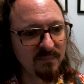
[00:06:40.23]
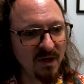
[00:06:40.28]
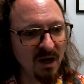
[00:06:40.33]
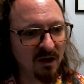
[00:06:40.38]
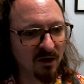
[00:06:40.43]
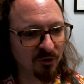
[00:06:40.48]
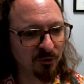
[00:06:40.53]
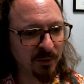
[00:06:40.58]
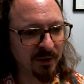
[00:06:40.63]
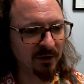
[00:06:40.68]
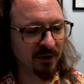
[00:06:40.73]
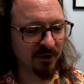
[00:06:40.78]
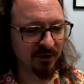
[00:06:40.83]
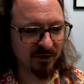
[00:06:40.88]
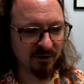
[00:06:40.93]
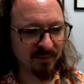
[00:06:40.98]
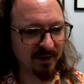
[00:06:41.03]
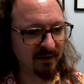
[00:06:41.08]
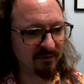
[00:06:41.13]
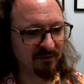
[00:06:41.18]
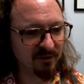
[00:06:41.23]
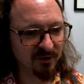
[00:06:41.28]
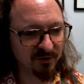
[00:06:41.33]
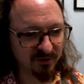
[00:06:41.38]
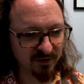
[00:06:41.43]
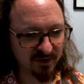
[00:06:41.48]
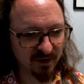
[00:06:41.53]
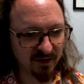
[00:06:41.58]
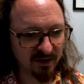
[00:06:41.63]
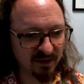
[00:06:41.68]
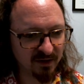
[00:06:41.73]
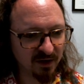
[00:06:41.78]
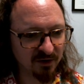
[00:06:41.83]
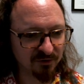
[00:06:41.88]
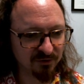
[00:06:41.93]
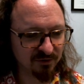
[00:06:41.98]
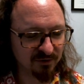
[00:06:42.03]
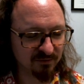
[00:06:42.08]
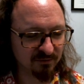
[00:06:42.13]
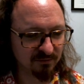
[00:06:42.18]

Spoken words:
Arduino, you may have noticed, it doesn't